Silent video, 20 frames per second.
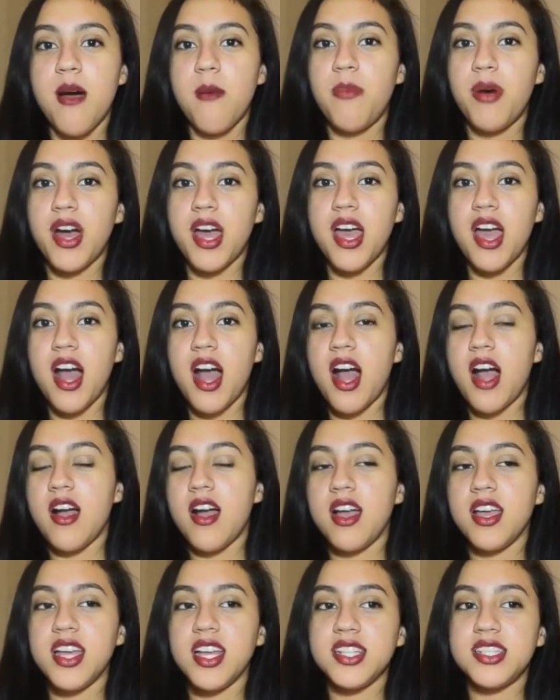But
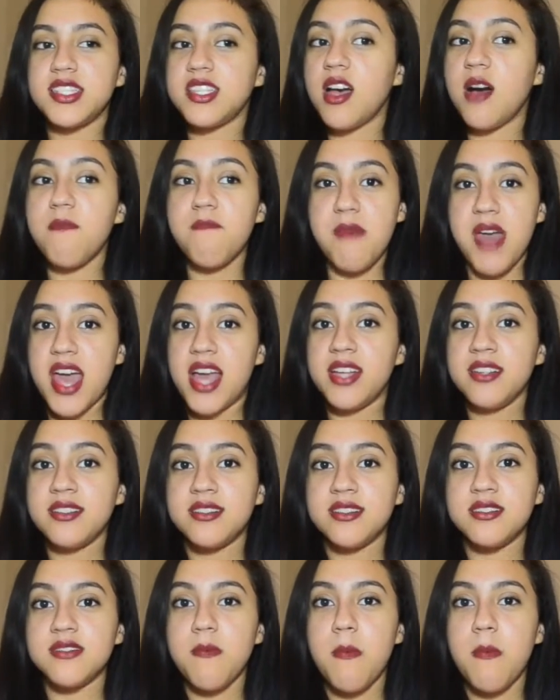it's a mess.